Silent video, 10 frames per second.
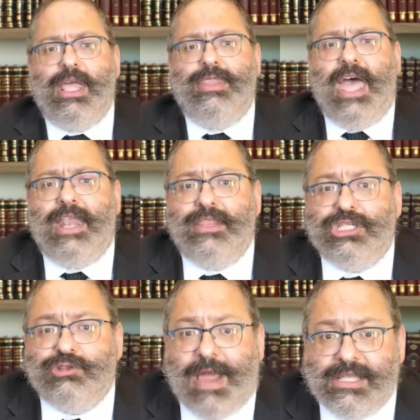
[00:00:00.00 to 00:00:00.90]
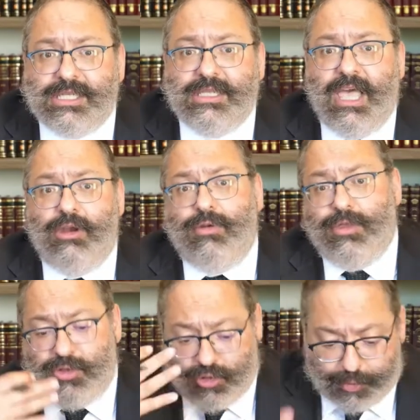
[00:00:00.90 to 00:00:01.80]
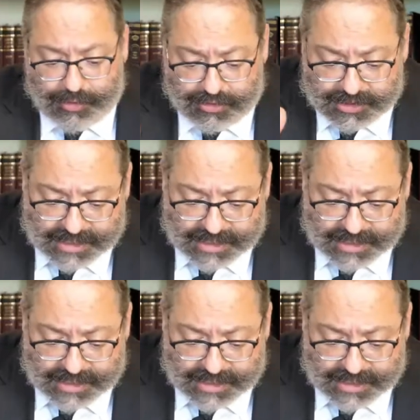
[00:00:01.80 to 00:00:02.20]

Then the translator, the interpreter